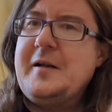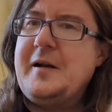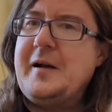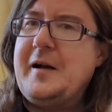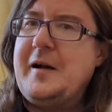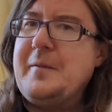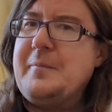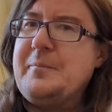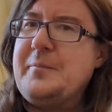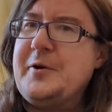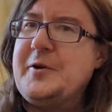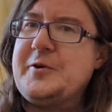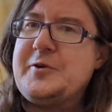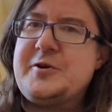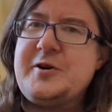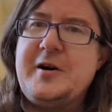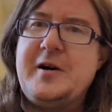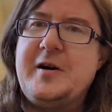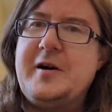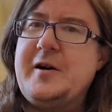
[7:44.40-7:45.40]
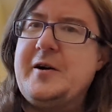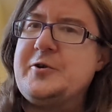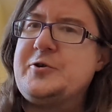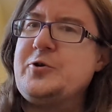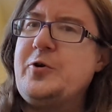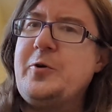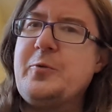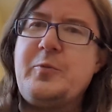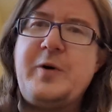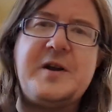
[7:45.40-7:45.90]

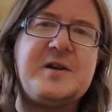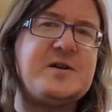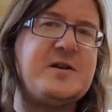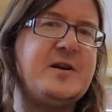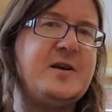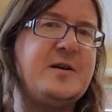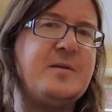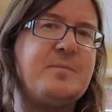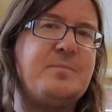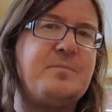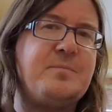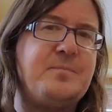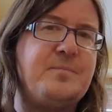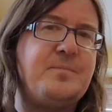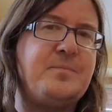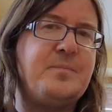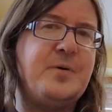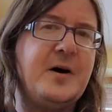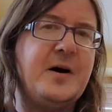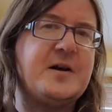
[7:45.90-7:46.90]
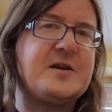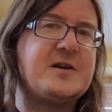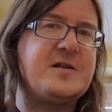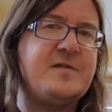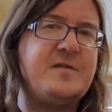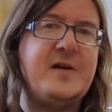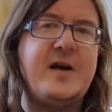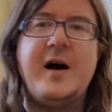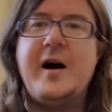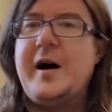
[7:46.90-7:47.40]
John Wesley
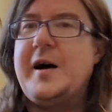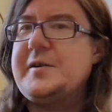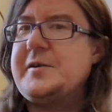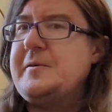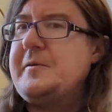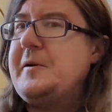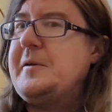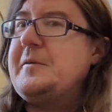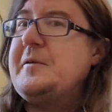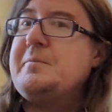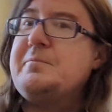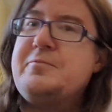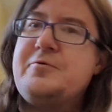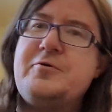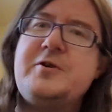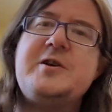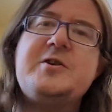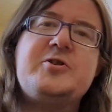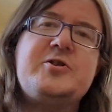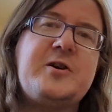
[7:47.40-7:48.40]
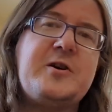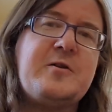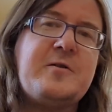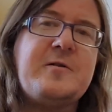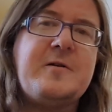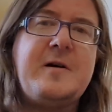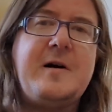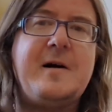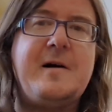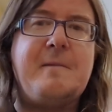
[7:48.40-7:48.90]
persevered in
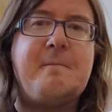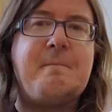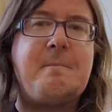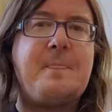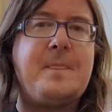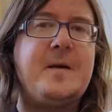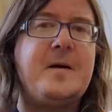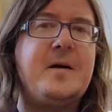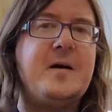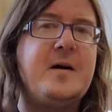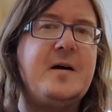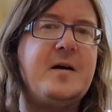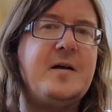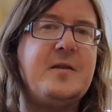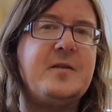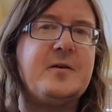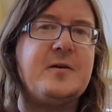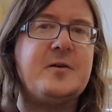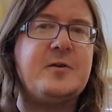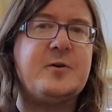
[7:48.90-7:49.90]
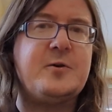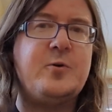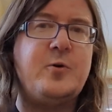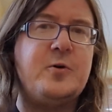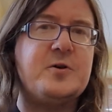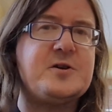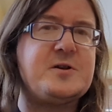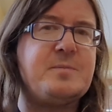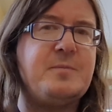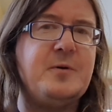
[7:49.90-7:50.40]
preaching the
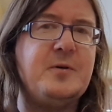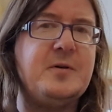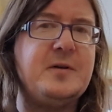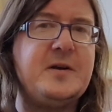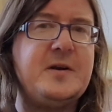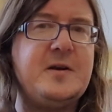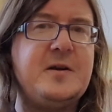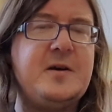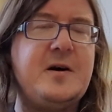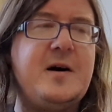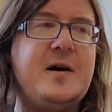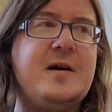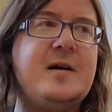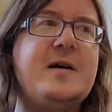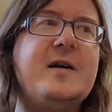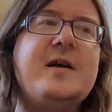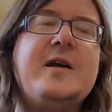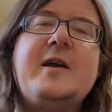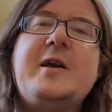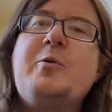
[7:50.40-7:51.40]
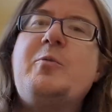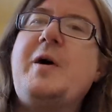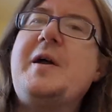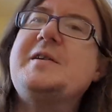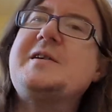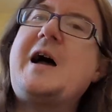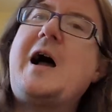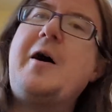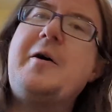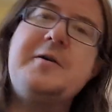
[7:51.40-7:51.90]
gospel. He
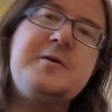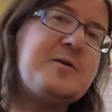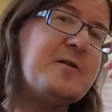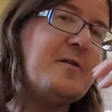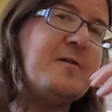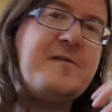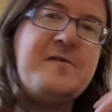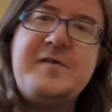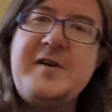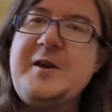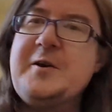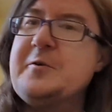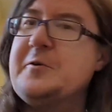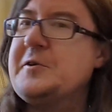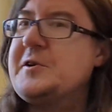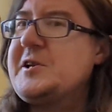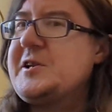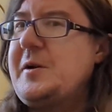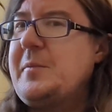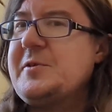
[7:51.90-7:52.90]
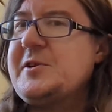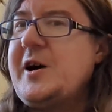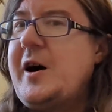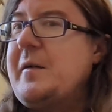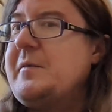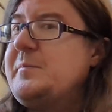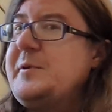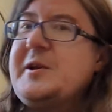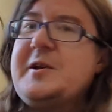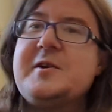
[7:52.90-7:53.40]
went out into the fields
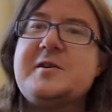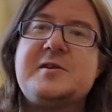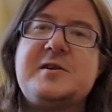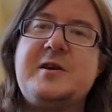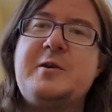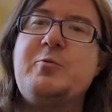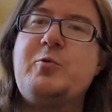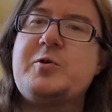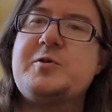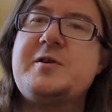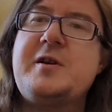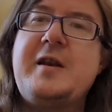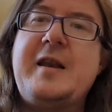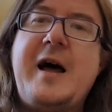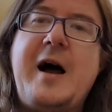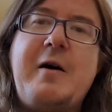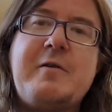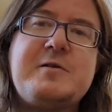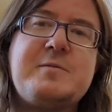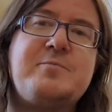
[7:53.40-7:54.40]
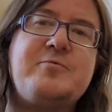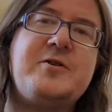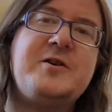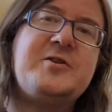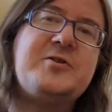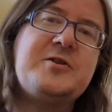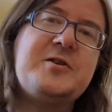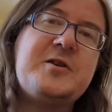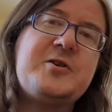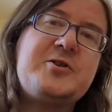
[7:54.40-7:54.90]
sometimes because he wasn't allowed to
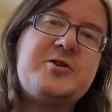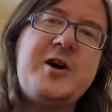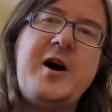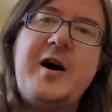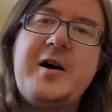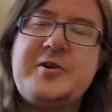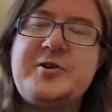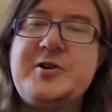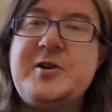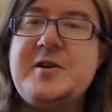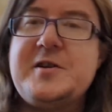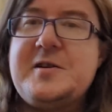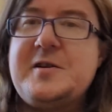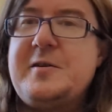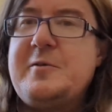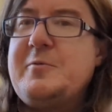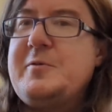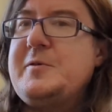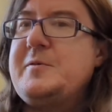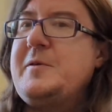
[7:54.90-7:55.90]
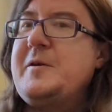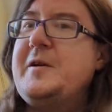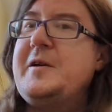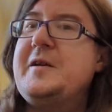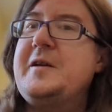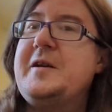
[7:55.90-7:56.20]
preach in the churches, and he would